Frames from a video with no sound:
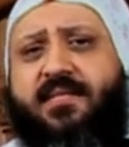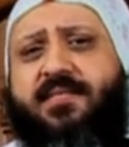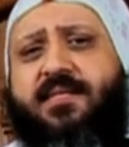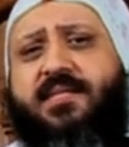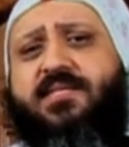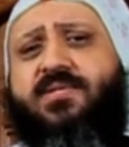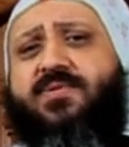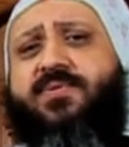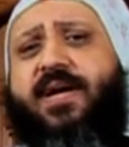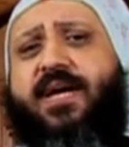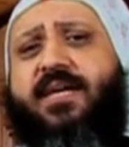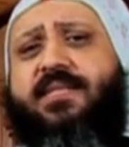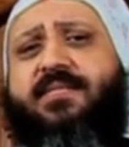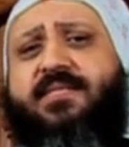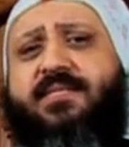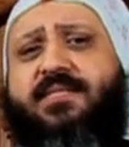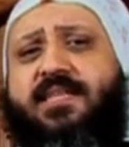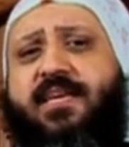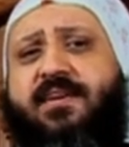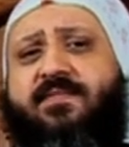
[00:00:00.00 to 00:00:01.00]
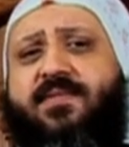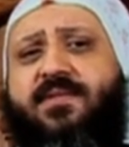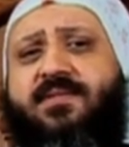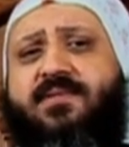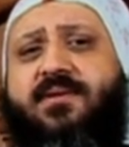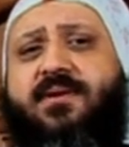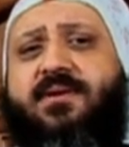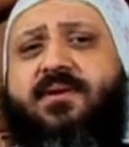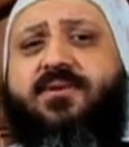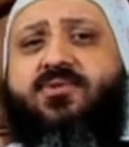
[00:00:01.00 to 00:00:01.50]
This grace is
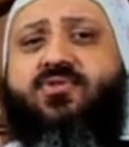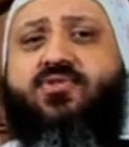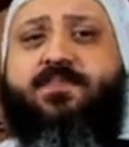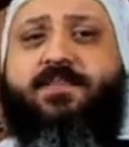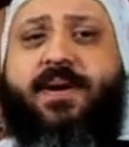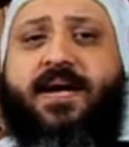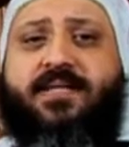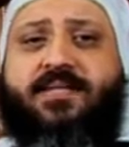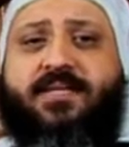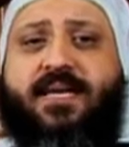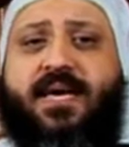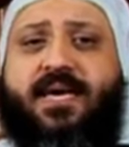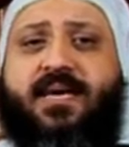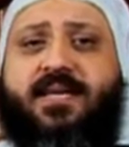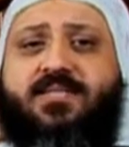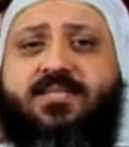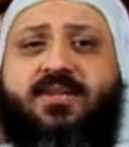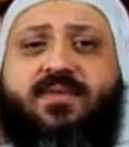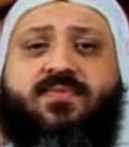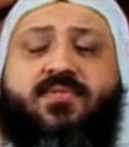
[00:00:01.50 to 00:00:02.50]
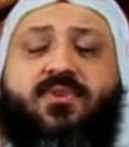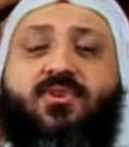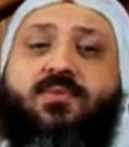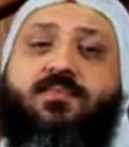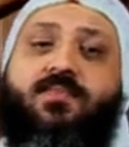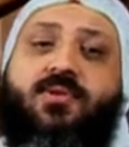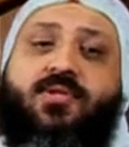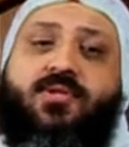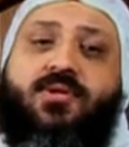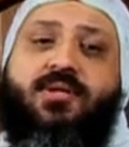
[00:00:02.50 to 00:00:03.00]
given to partakers of the
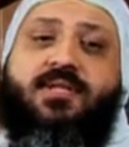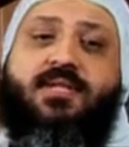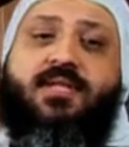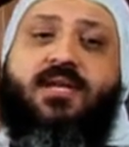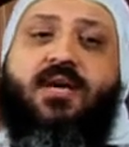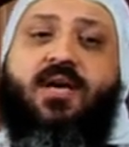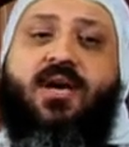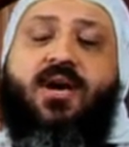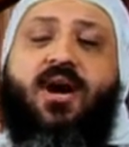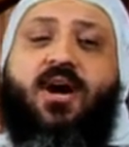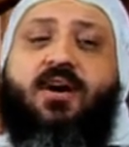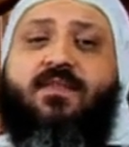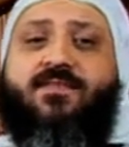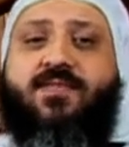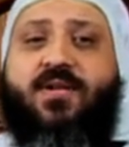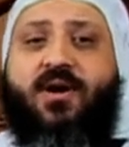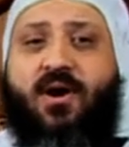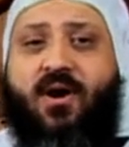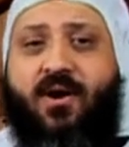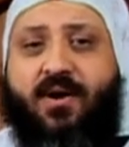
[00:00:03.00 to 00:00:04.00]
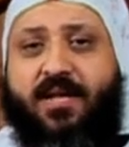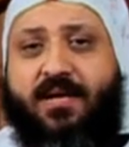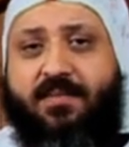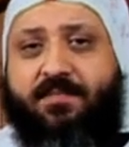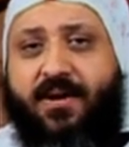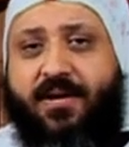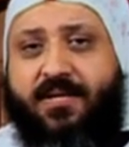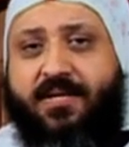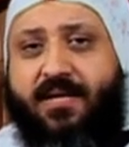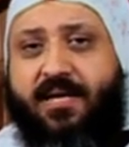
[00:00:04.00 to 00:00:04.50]
communion of the holy
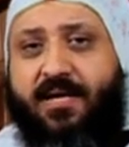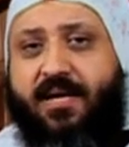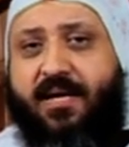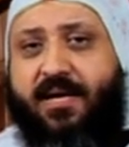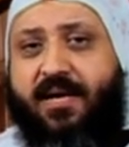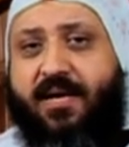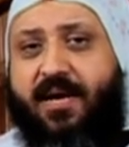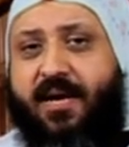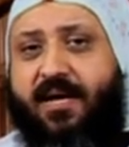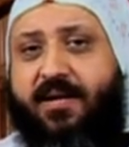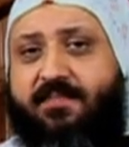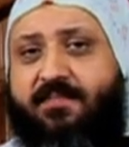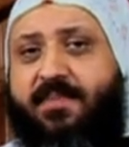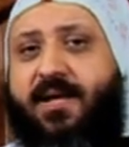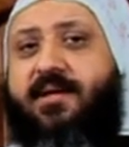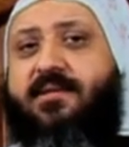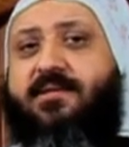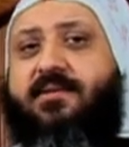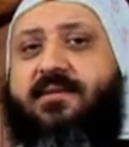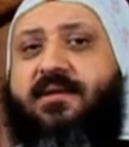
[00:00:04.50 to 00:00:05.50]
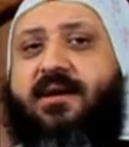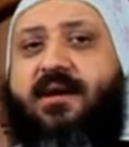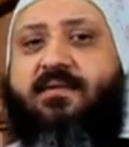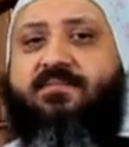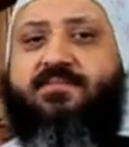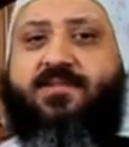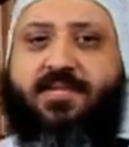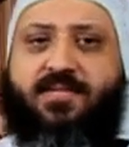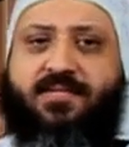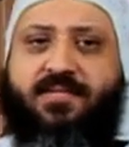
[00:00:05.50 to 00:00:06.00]
body and blood
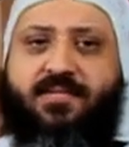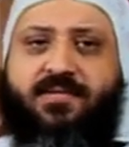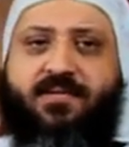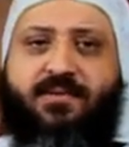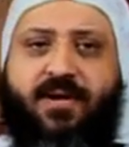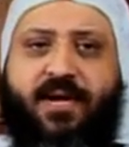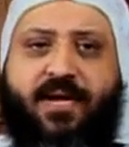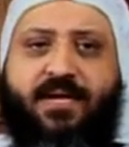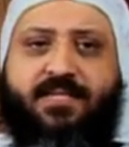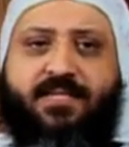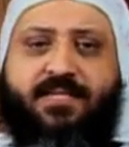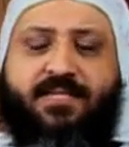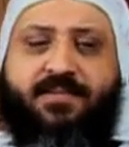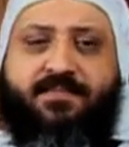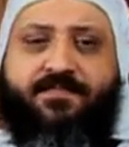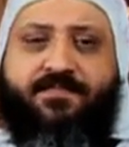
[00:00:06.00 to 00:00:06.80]
of Jesus Christ.